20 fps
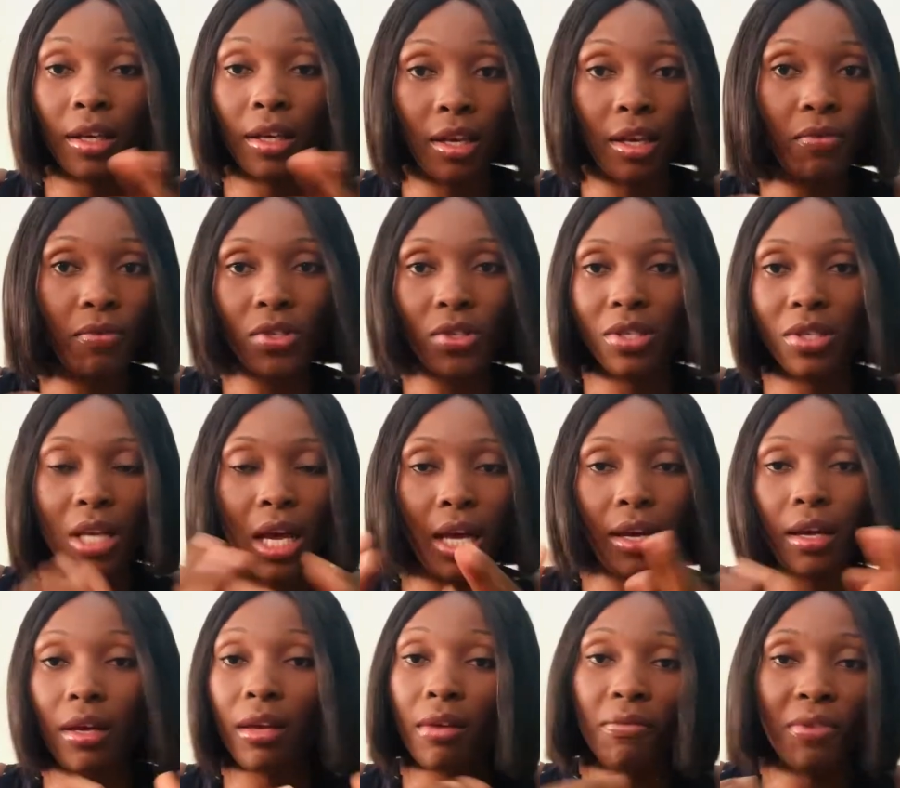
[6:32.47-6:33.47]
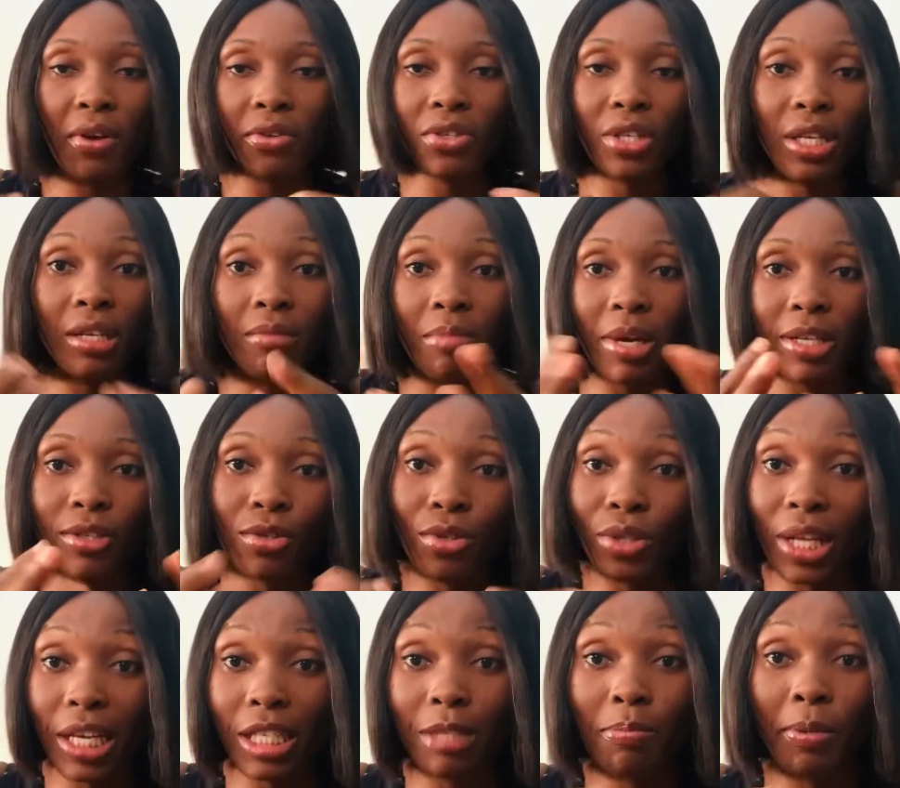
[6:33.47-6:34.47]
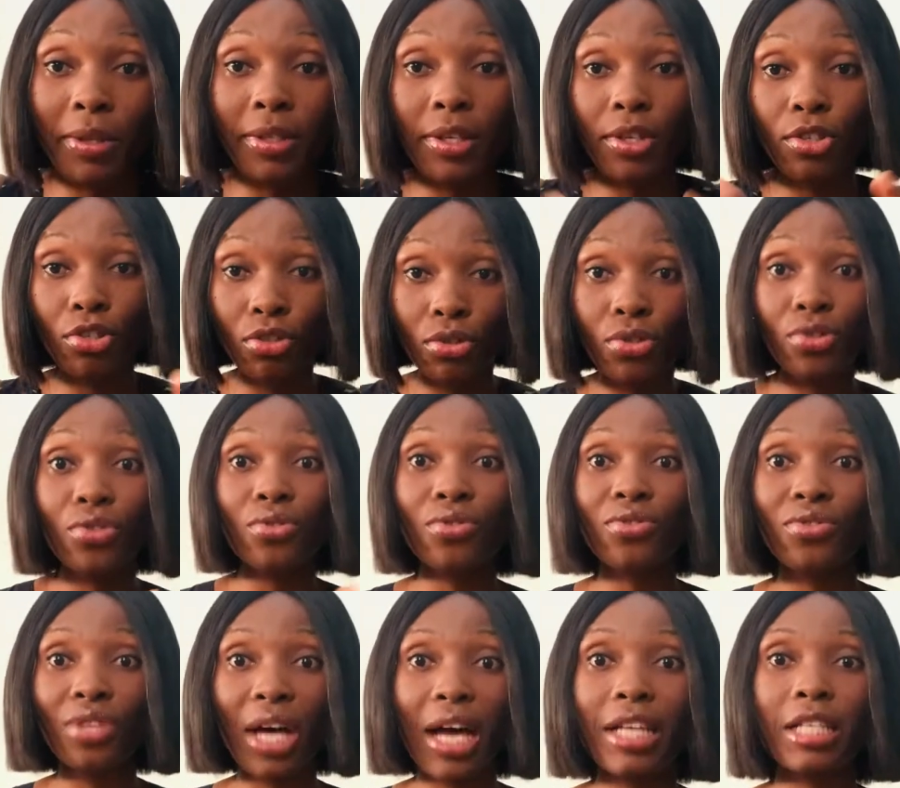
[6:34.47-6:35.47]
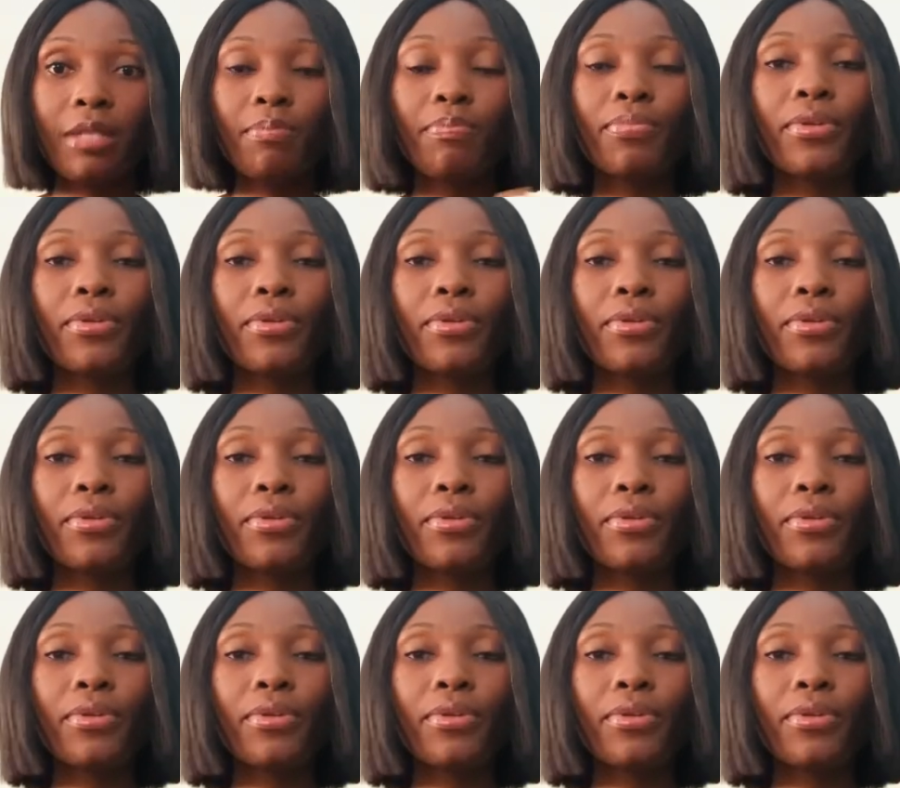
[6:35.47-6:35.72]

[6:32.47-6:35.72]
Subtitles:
if there is any medical explanation to that,